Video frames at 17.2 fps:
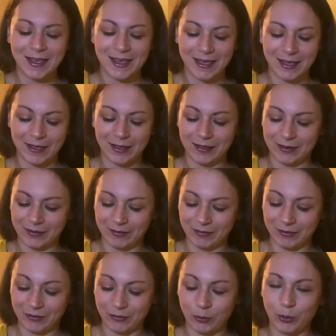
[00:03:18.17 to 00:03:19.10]
and
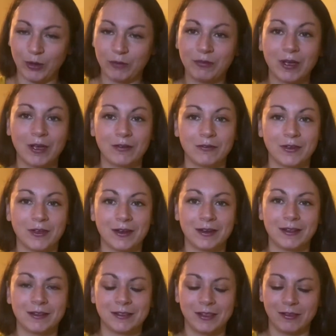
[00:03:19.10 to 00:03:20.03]
so I've, I've got to
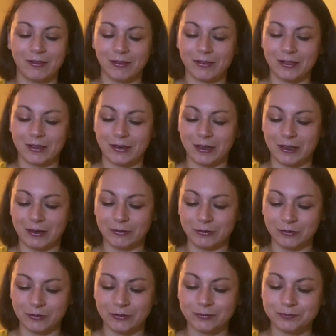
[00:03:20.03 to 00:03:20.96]
get these on the needles.